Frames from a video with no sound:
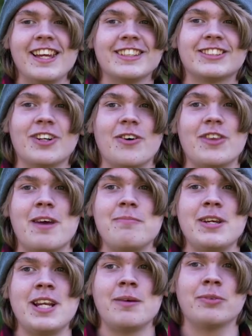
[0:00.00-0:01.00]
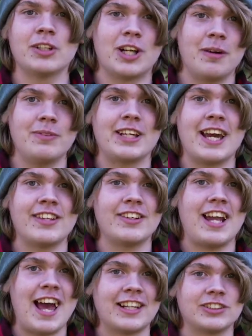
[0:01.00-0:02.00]
So then being able to come together
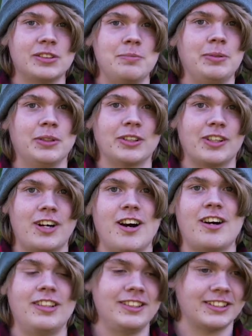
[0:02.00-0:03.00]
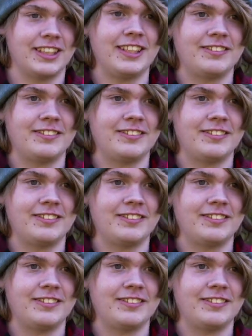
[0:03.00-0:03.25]
and actually build a car is like...